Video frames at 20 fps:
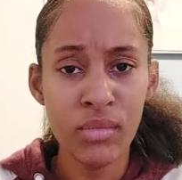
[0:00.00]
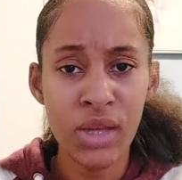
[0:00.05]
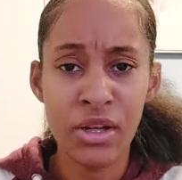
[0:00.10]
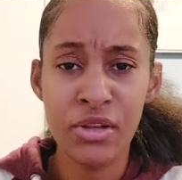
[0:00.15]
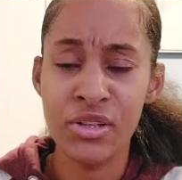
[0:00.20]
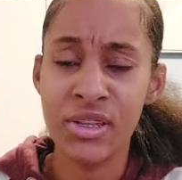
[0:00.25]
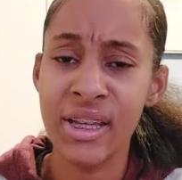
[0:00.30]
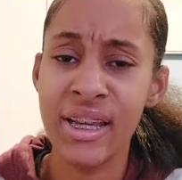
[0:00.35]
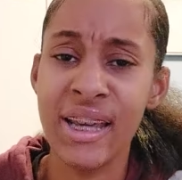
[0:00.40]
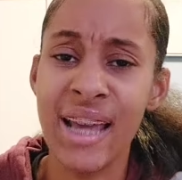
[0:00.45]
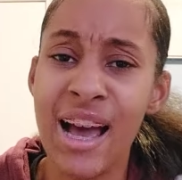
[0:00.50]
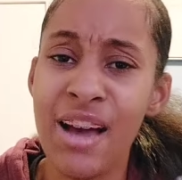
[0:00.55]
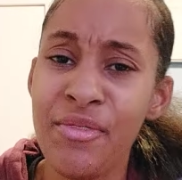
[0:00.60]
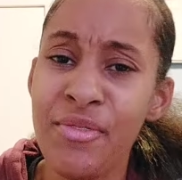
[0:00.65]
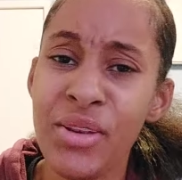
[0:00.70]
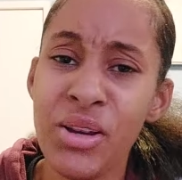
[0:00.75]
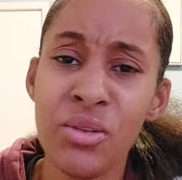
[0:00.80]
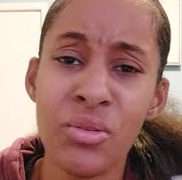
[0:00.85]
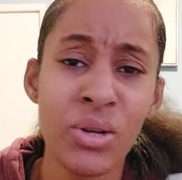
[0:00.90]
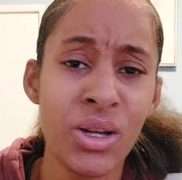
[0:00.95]
You see, I
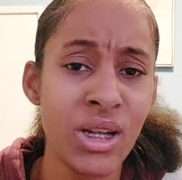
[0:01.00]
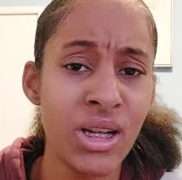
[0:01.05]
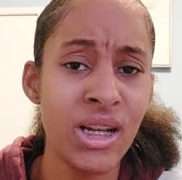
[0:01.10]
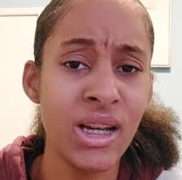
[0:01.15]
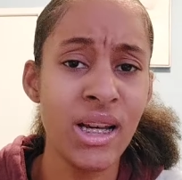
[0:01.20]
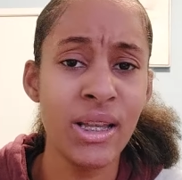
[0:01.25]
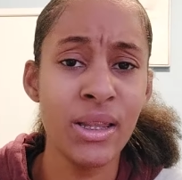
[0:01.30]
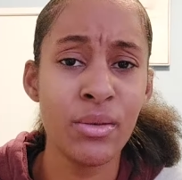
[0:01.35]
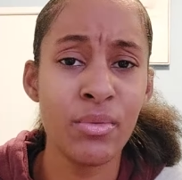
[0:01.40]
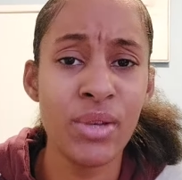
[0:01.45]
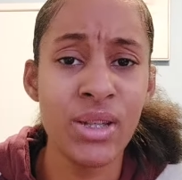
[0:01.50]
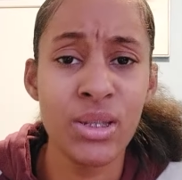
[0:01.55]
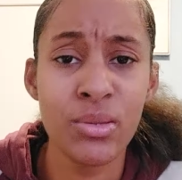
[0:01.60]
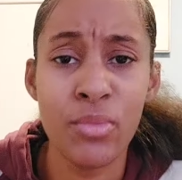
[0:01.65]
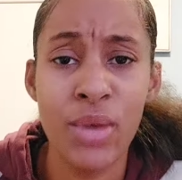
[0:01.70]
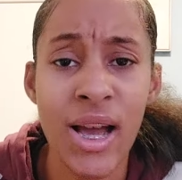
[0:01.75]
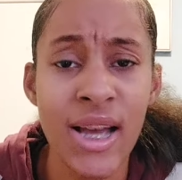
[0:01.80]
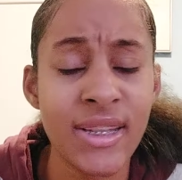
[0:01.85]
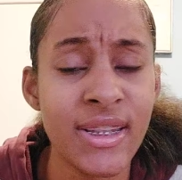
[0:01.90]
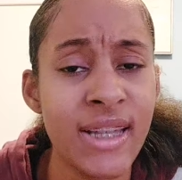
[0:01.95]
feel good. The reason
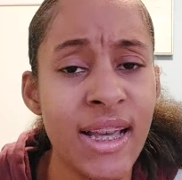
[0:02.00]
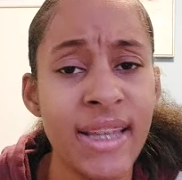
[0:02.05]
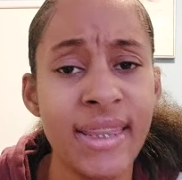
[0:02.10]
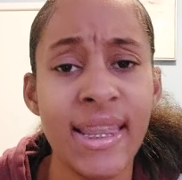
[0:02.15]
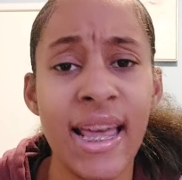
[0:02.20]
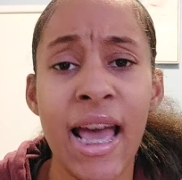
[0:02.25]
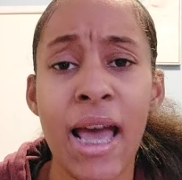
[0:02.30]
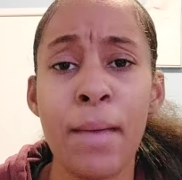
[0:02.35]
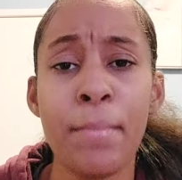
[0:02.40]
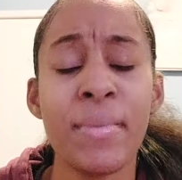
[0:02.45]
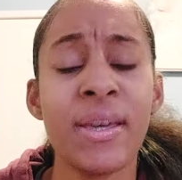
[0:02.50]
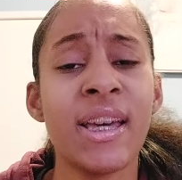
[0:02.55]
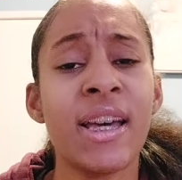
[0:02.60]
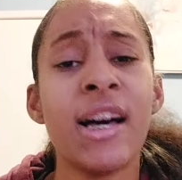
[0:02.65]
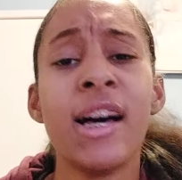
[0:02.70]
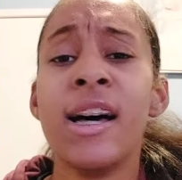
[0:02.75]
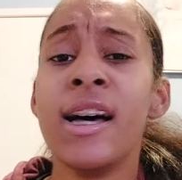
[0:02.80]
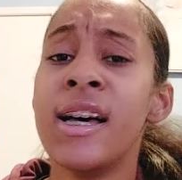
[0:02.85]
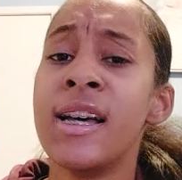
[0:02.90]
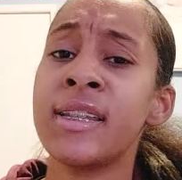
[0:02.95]
why I said that,
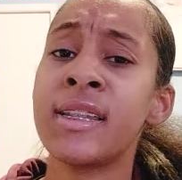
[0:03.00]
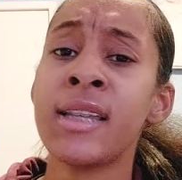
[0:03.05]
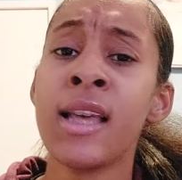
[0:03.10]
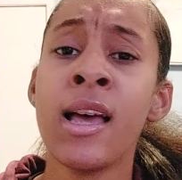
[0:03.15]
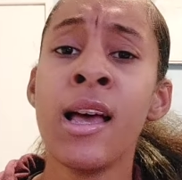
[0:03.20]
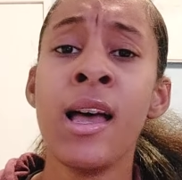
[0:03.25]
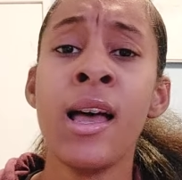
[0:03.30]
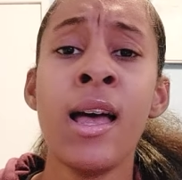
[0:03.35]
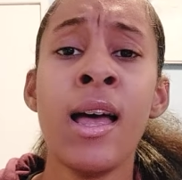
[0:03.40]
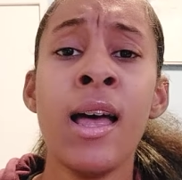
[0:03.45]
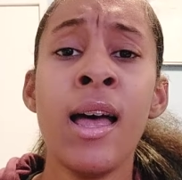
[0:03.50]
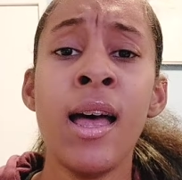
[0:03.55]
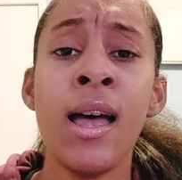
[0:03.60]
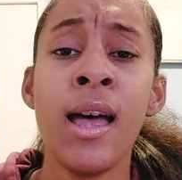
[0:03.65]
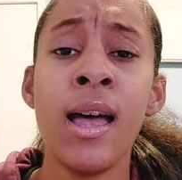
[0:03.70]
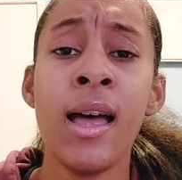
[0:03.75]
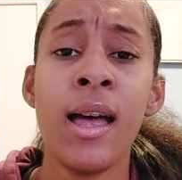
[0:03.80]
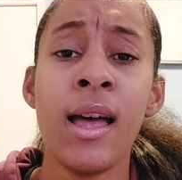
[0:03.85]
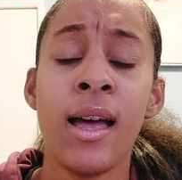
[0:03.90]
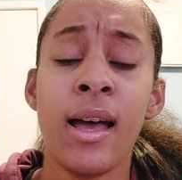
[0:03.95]
because
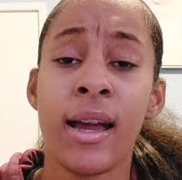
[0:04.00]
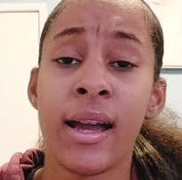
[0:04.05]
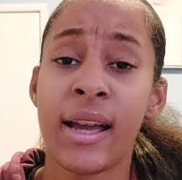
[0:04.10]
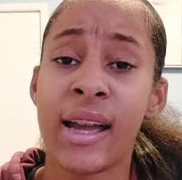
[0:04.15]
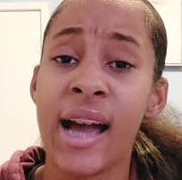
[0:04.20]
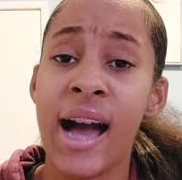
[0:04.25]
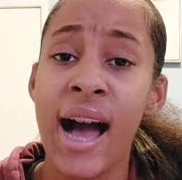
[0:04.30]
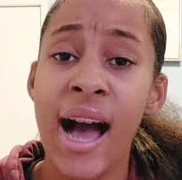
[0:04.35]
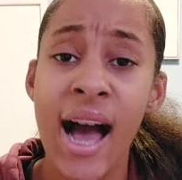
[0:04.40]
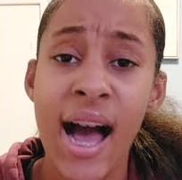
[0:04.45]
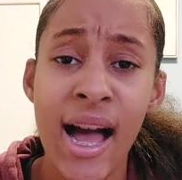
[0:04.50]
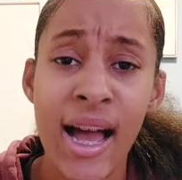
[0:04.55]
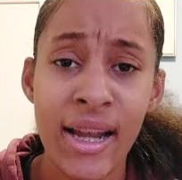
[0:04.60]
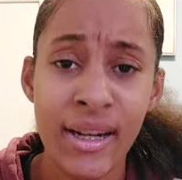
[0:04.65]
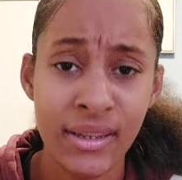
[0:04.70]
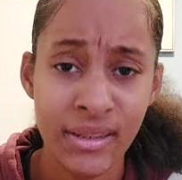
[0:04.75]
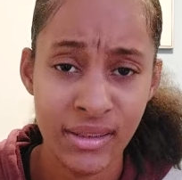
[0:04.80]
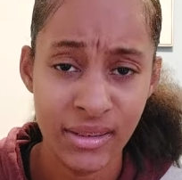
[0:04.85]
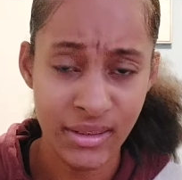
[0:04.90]
God,